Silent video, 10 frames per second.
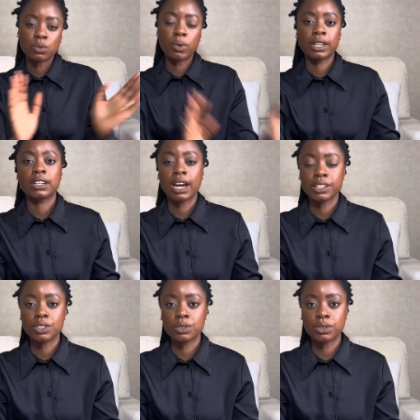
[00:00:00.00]
when I
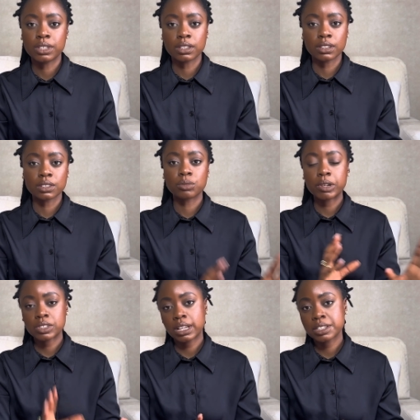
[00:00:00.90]
do the
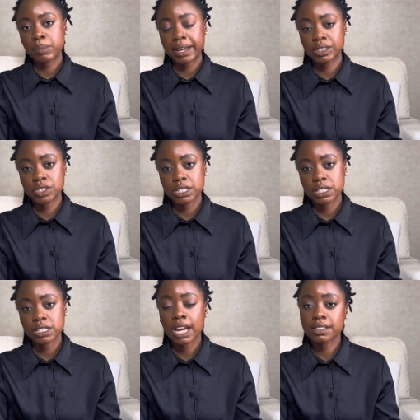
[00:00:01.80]
specialized
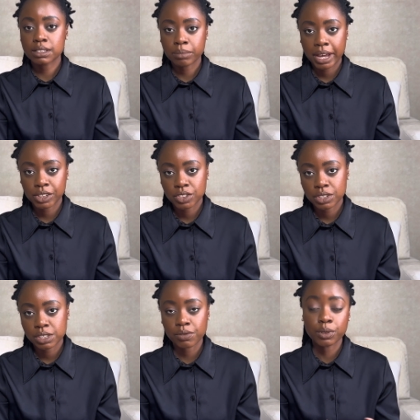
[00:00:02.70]
packages, custom
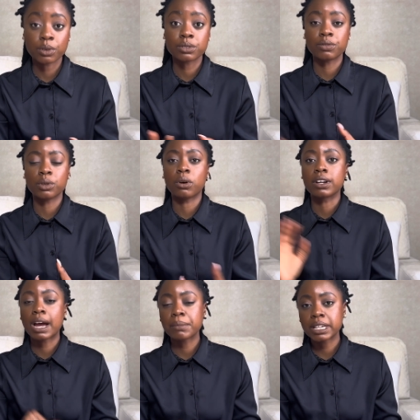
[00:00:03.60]
packages for those of you who are
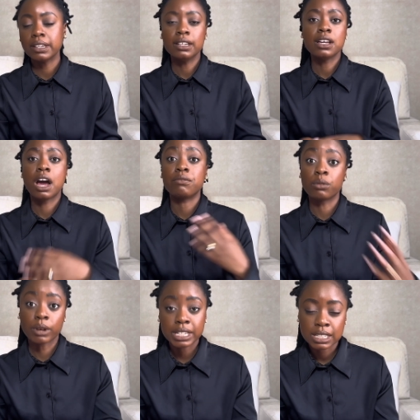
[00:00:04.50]
coming. I've
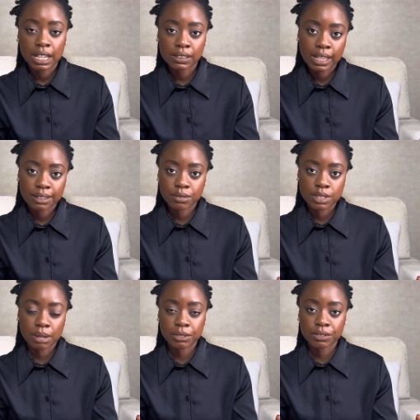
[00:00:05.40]
already done that for
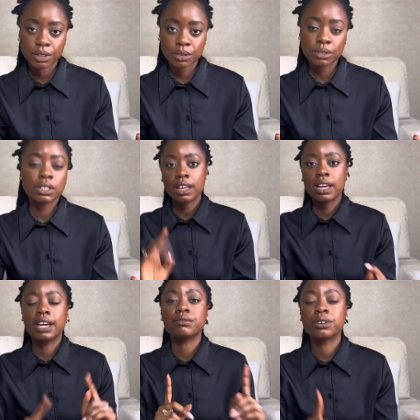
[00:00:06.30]
some of you,
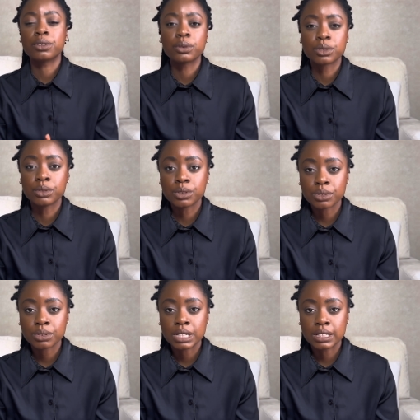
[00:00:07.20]
and for those who
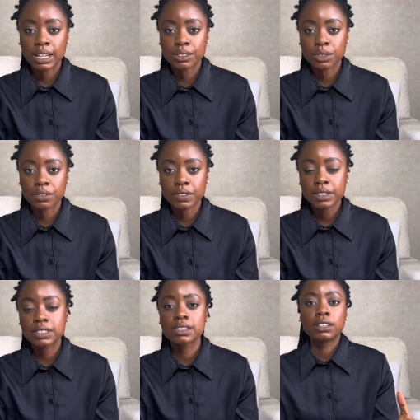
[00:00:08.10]
do need that
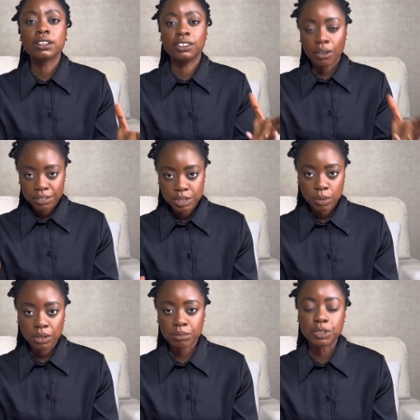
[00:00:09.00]
service, you're obviously
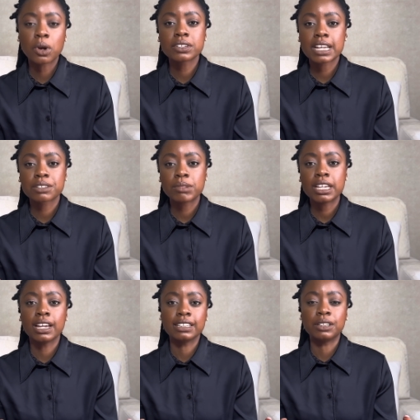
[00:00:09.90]
welcome to contact me
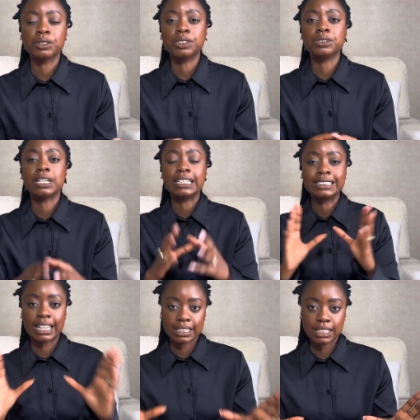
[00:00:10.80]
and I'll do
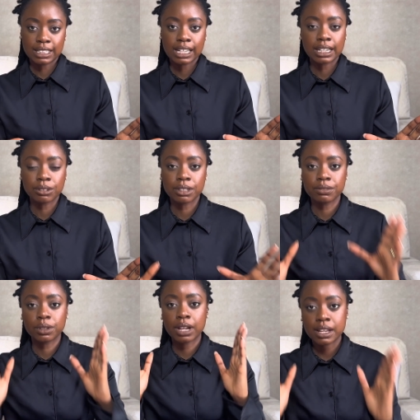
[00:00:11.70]
exactly that. I'll give
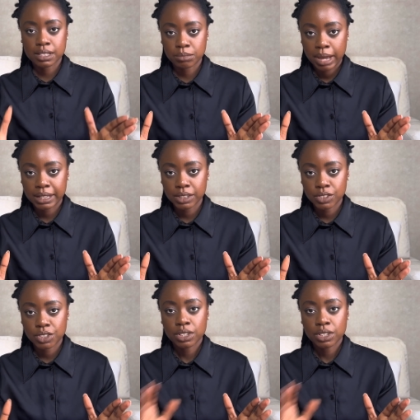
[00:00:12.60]
you a custom package